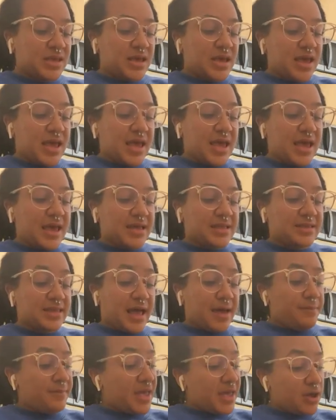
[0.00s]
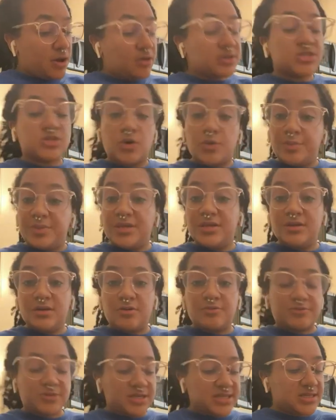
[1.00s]
And that may also be
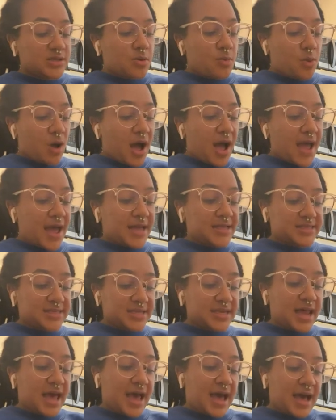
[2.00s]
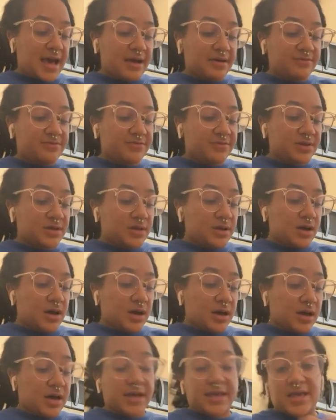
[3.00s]
a reason why I did have,
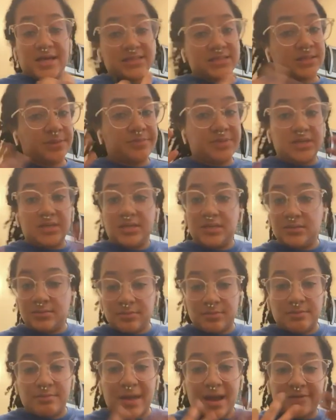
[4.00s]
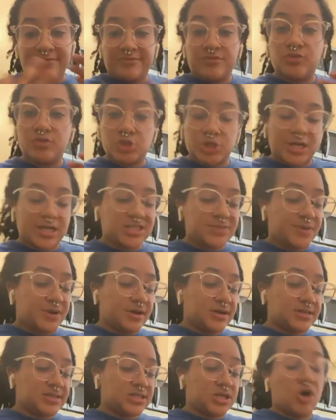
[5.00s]
again, to be my full
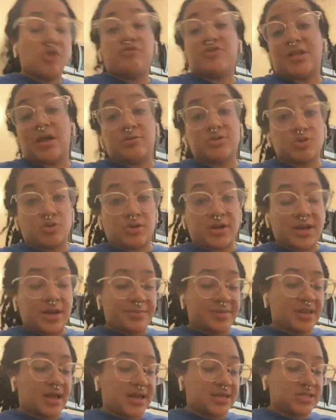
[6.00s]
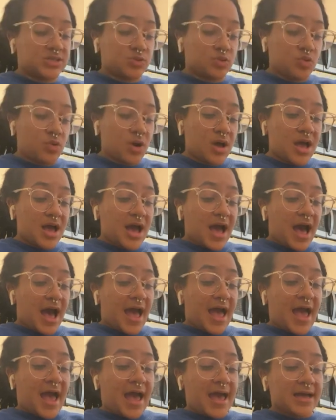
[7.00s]
transparent self when I was growing up in high school. I
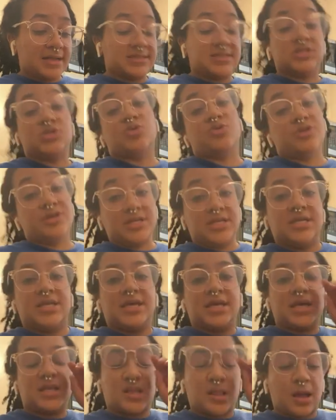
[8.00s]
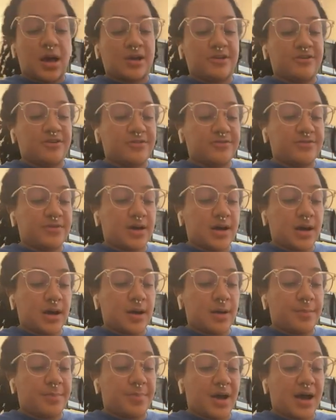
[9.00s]
had disordered eating and a lot of
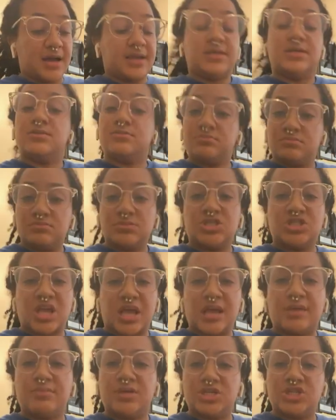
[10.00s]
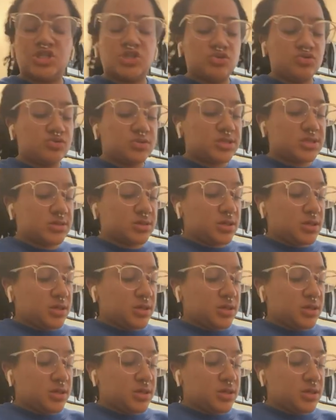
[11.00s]
body shame issues.